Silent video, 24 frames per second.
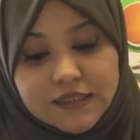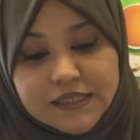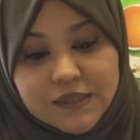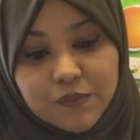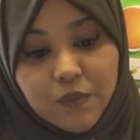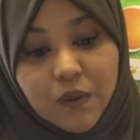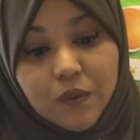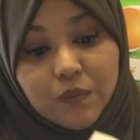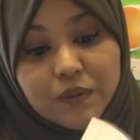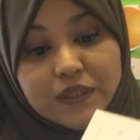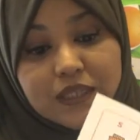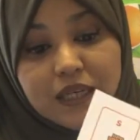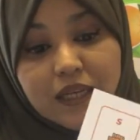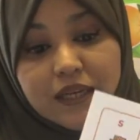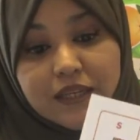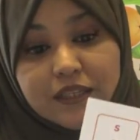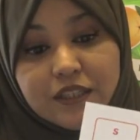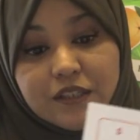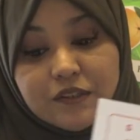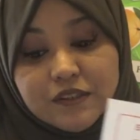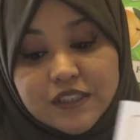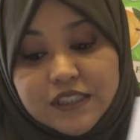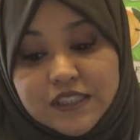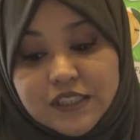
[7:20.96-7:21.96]
So what we'd
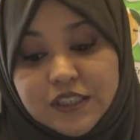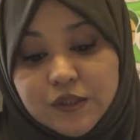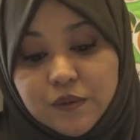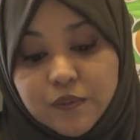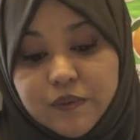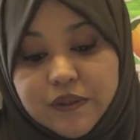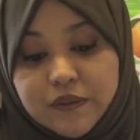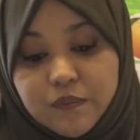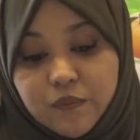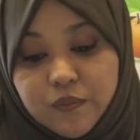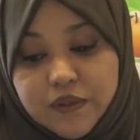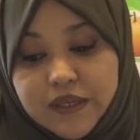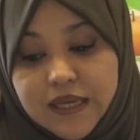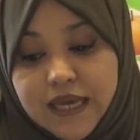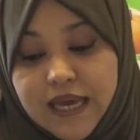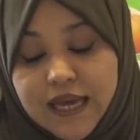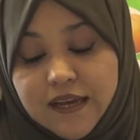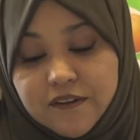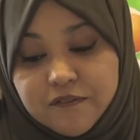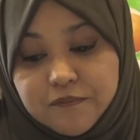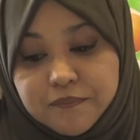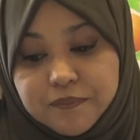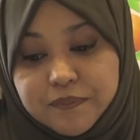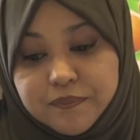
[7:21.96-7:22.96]
like you to do, we
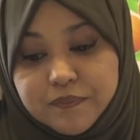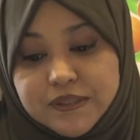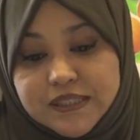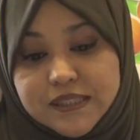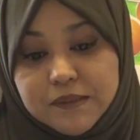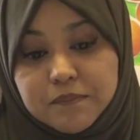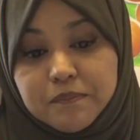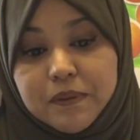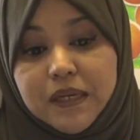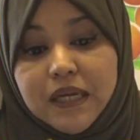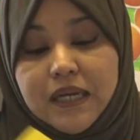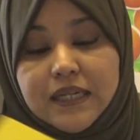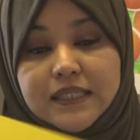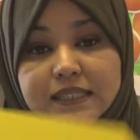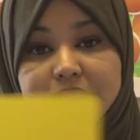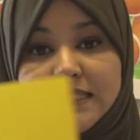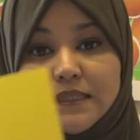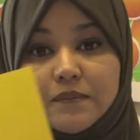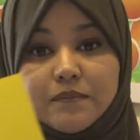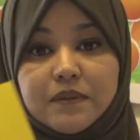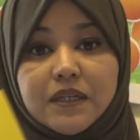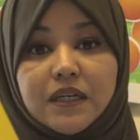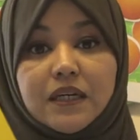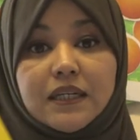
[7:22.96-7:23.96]
have supplied
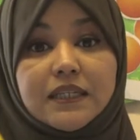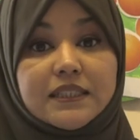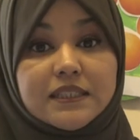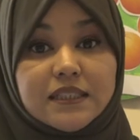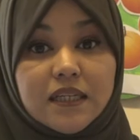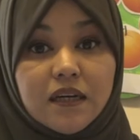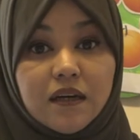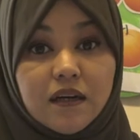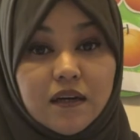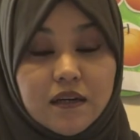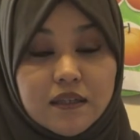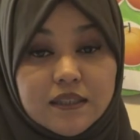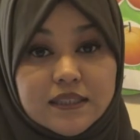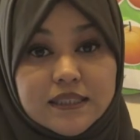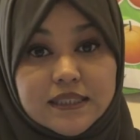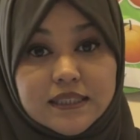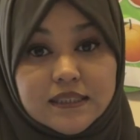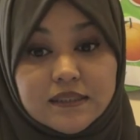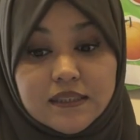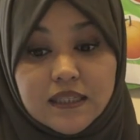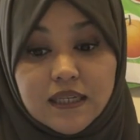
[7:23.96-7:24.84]
some coloured card.